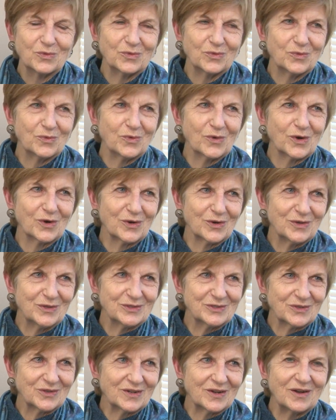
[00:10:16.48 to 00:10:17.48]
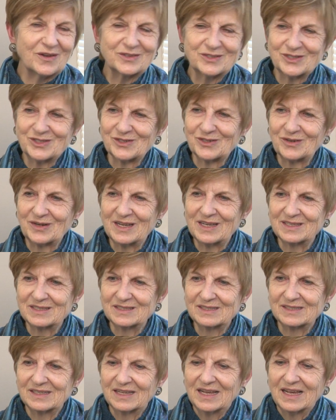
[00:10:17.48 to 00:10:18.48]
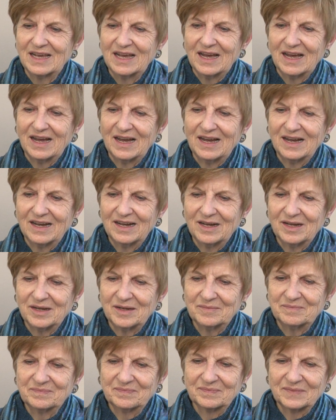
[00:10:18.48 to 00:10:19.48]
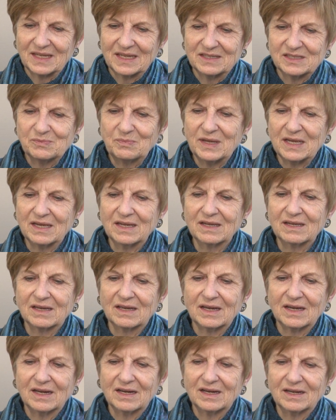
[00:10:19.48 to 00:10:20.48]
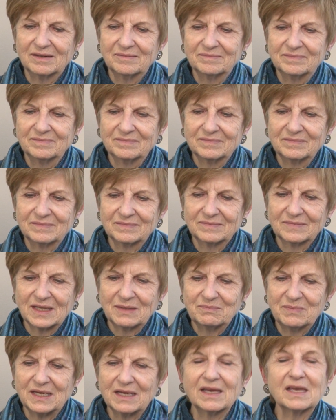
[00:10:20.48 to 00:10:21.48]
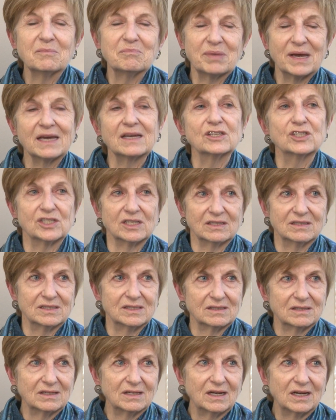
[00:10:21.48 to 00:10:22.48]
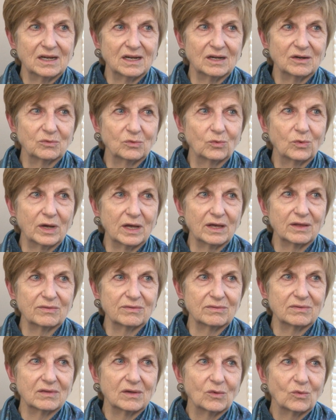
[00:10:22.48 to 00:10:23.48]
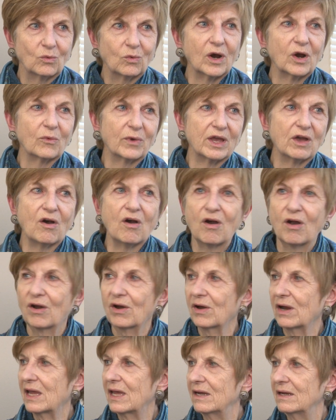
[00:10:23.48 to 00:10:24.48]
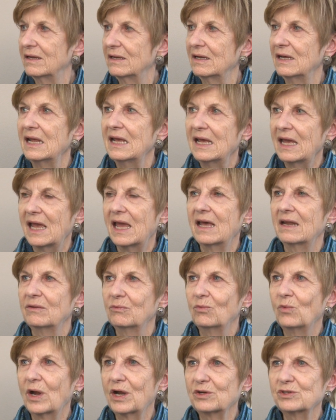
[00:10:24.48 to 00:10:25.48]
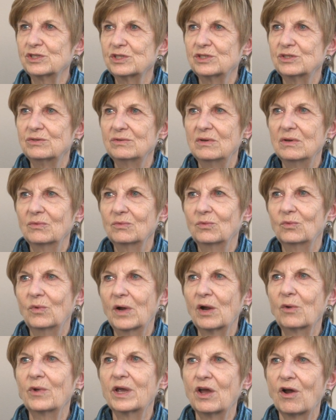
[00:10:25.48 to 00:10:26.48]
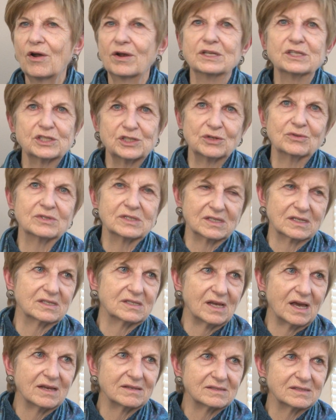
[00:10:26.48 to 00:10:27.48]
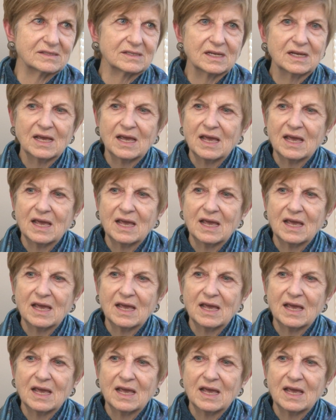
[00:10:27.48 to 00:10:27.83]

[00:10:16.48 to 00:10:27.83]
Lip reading: world or culture is being impatient with where we are in and where we are in student success,